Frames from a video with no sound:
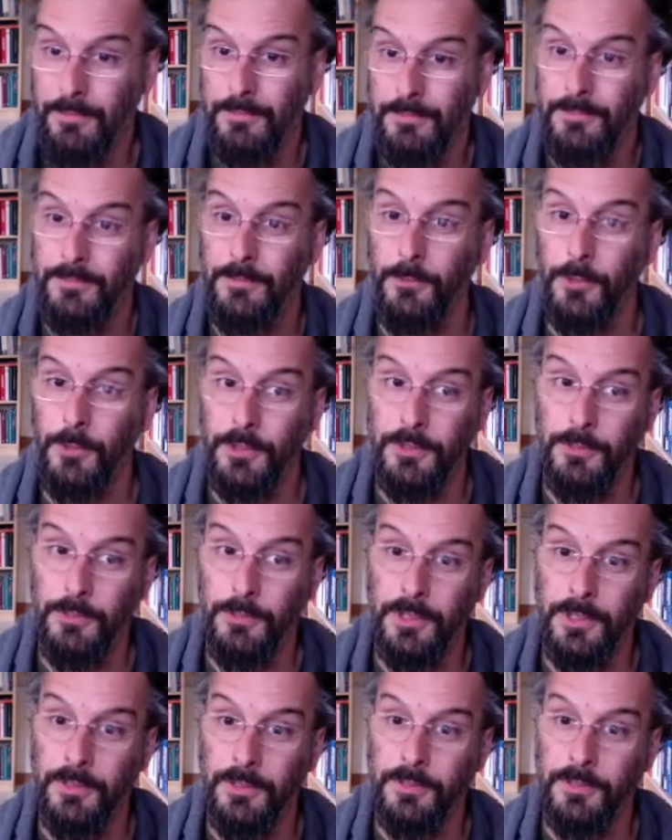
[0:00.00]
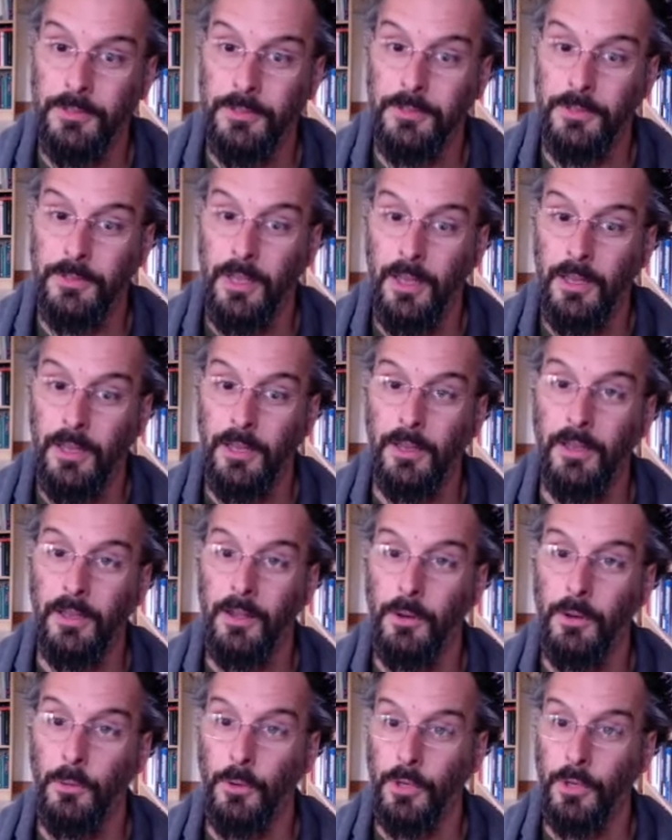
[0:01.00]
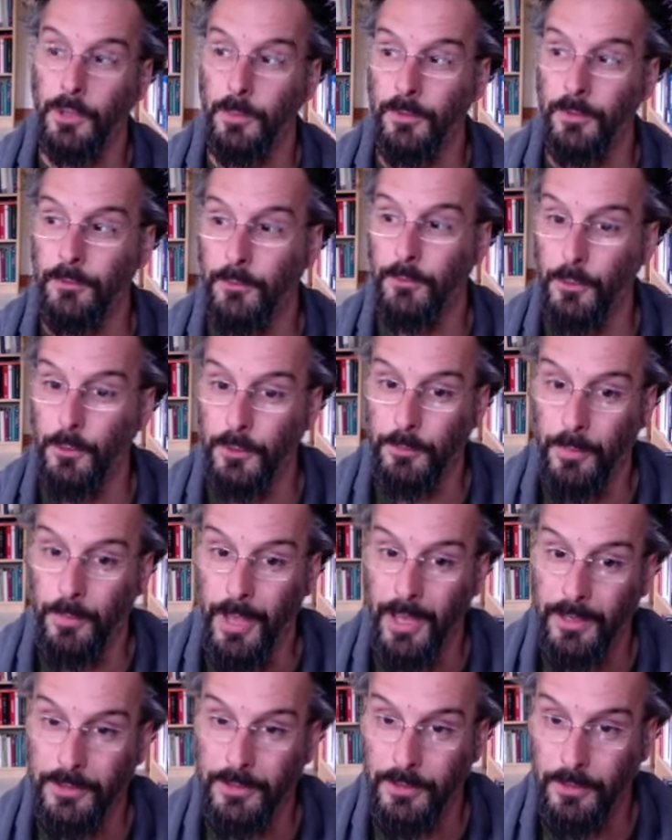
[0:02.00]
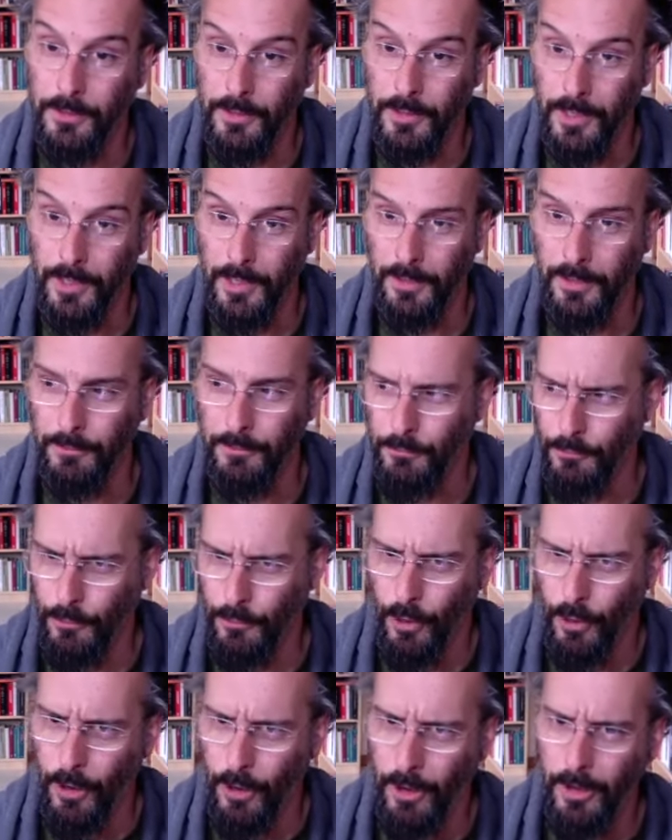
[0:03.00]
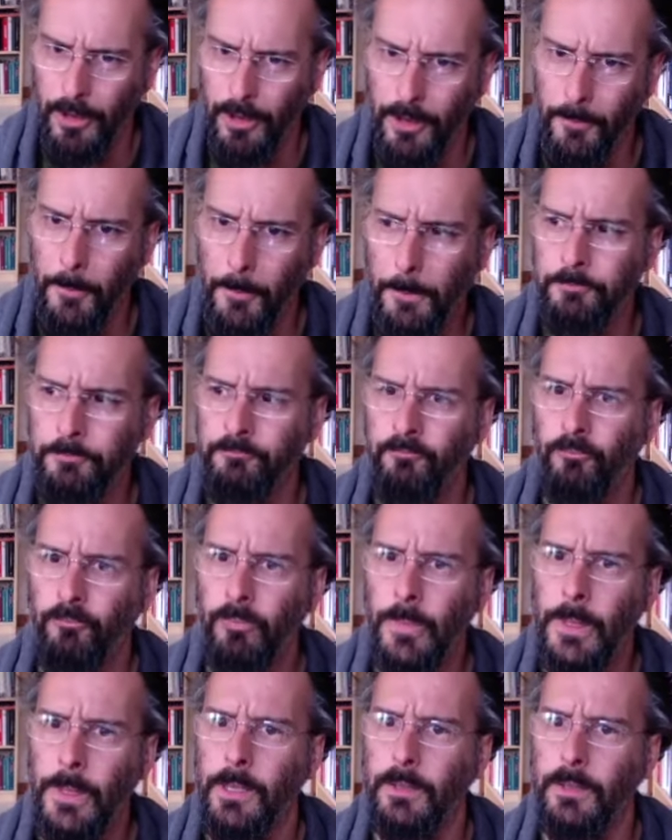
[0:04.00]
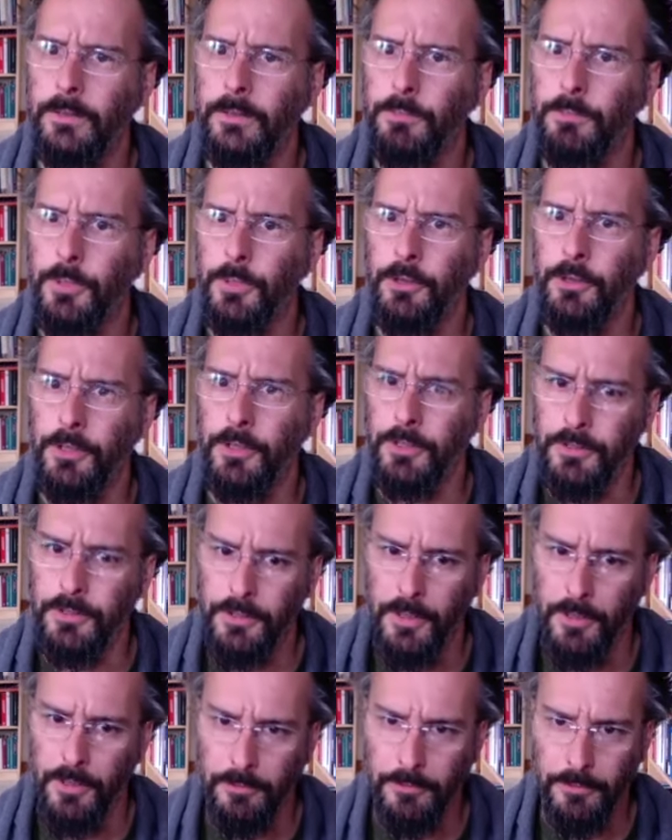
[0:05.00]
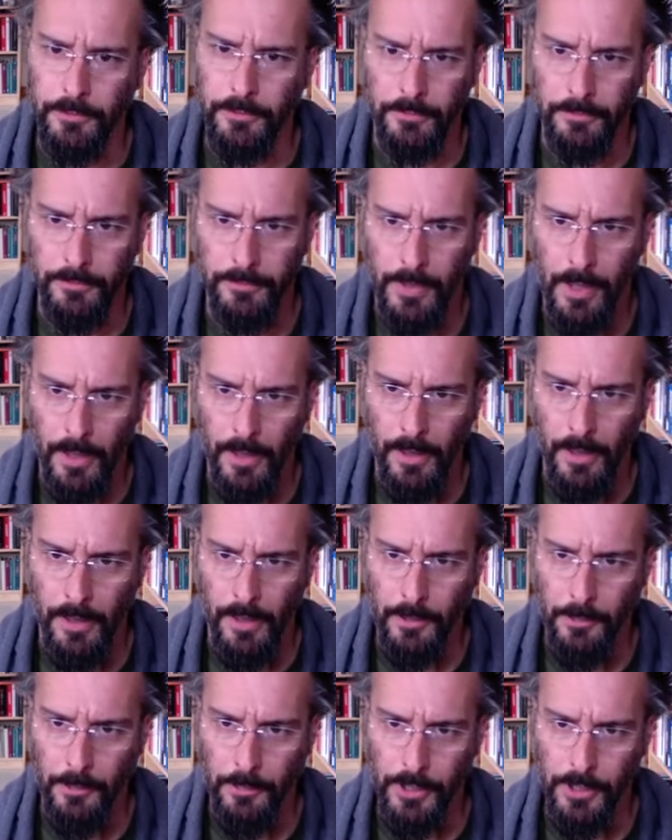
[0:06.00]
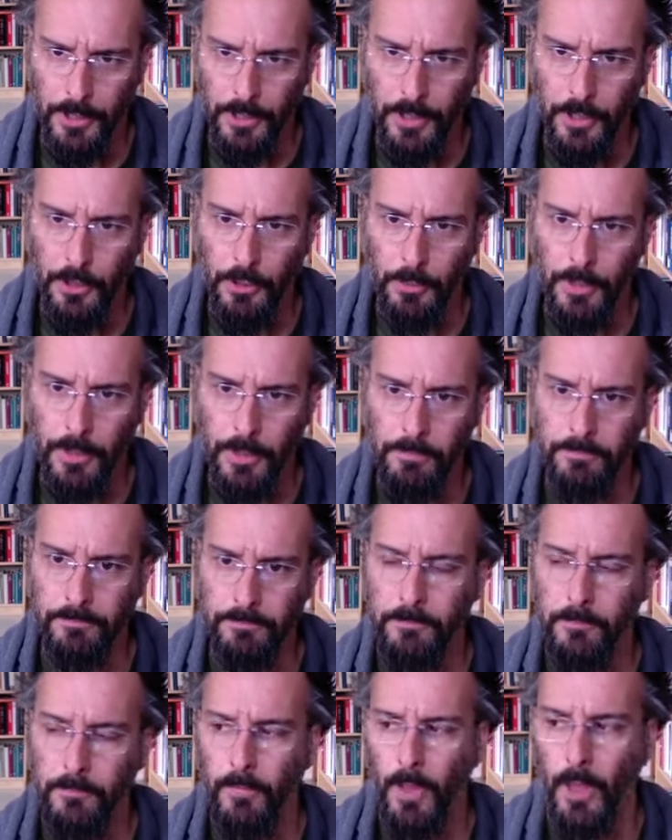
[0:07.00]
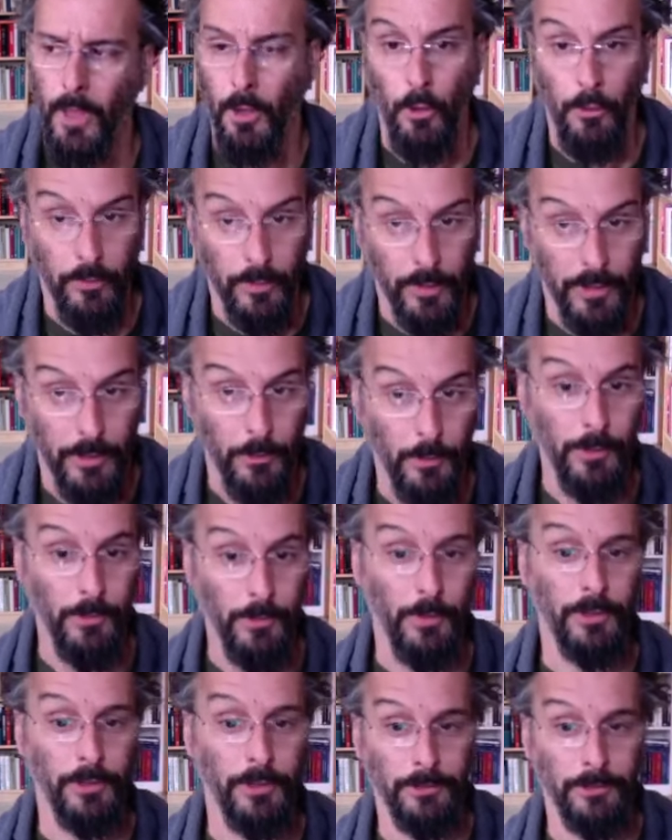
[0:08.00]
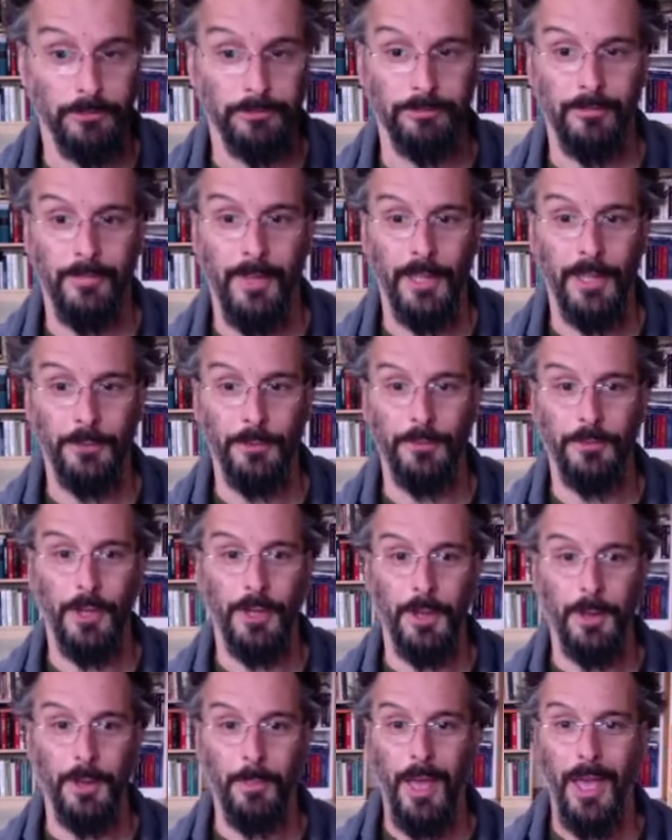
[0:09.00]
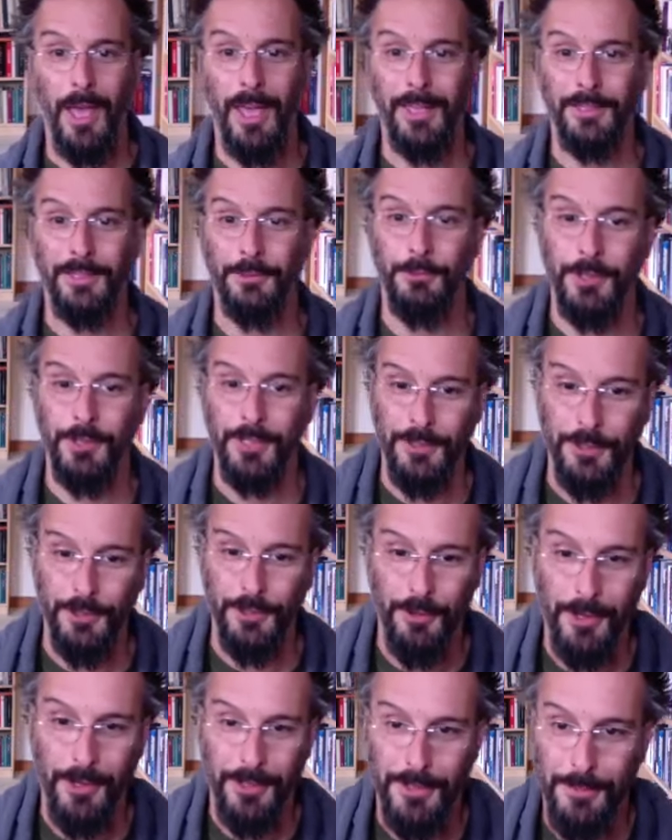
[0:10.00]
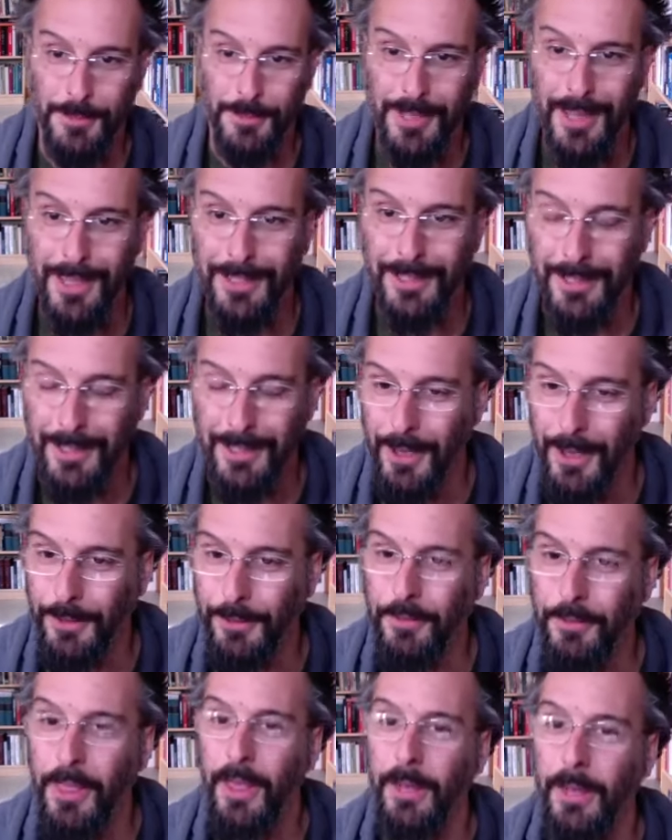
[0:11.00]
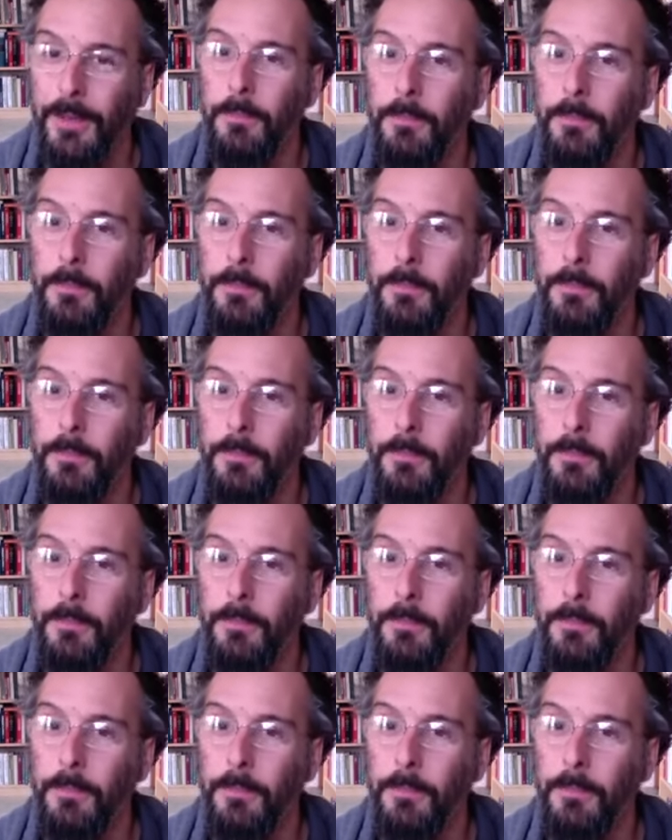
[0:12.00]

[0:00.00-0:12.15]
which means we're going to be forced back to the kind of raw experience of being human. Hopefully we will, as we've done in the past, reconstruct some sanity out of that.